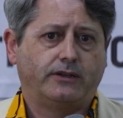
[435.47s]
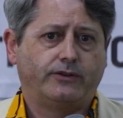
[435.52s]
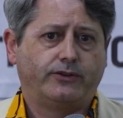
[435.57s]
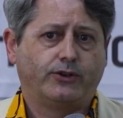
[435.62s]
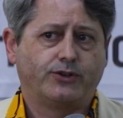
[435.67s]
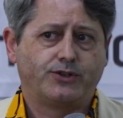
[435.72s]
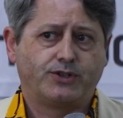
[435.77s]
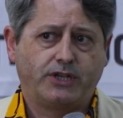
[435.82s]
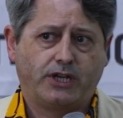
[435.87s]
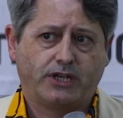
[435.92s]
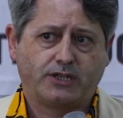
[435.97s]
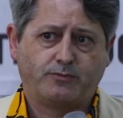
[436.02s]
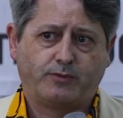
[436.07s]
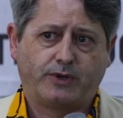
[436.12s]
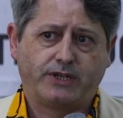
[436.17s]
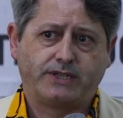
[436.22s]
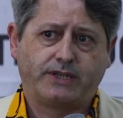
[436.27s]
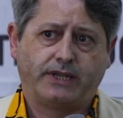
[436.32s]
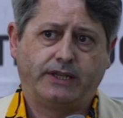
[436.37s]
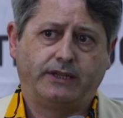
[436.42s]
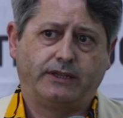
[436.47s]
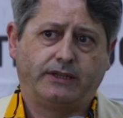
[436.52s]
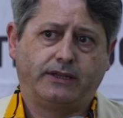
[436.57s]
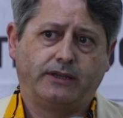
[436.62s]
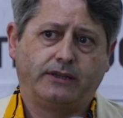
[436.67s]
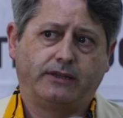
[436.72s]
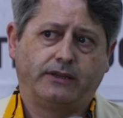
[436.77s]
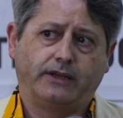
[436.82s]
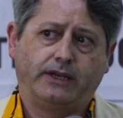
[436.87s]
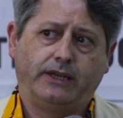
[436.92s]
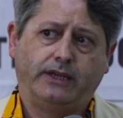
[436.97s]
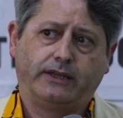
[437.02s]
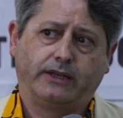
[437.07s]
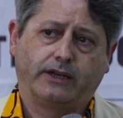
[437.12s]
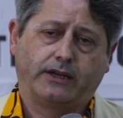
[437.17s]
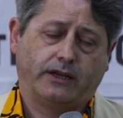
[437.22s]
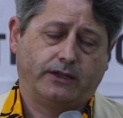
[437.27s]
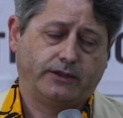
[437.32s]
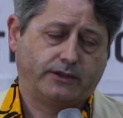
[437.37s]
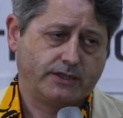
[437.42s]
dossiers presented in
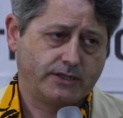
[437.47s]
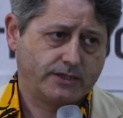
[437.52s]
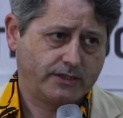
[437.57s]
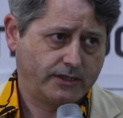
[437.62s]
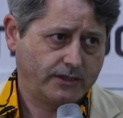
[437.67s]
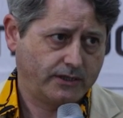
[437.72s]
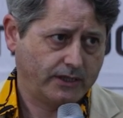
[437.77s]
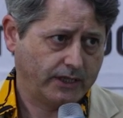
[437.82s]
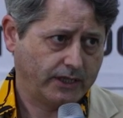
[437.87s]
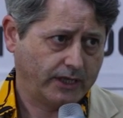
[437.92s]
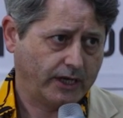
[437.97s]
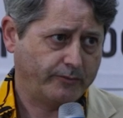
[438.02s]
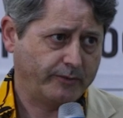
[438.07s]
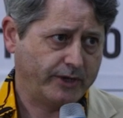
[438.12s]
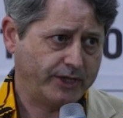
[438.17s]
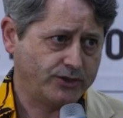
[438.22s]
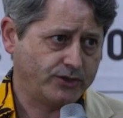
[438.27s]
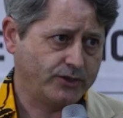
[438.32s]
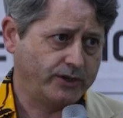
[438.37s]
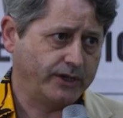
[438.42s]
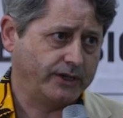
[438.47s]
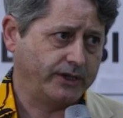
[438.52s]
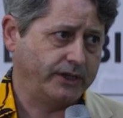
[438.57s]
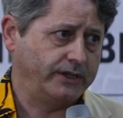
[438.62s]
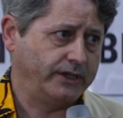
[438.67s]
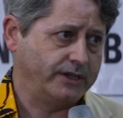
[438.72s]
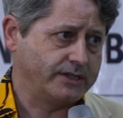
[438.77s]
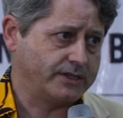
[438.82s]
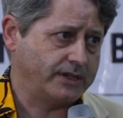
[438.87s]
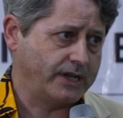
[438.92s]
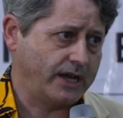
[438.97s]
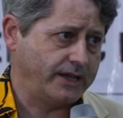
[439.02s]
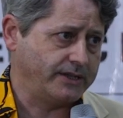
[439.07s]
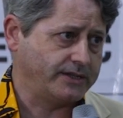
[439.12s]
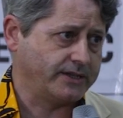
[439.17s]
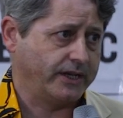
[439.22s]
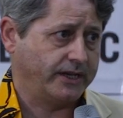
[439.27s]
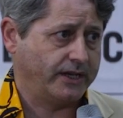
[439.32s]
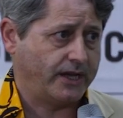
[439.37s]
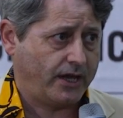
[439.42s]
the countries that are mentioned in these
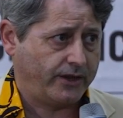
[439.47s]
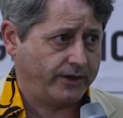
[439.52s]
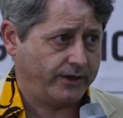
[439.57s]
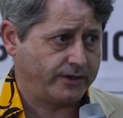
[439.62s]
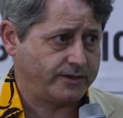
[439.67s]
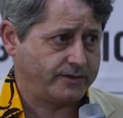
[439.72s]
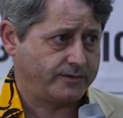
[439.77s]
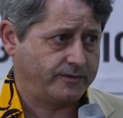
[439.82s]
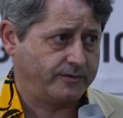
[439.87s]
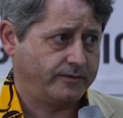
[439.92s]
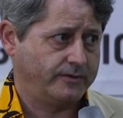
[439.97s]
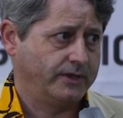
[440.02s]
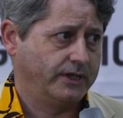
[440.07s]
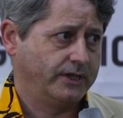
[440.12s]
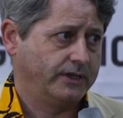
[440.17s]
slides and others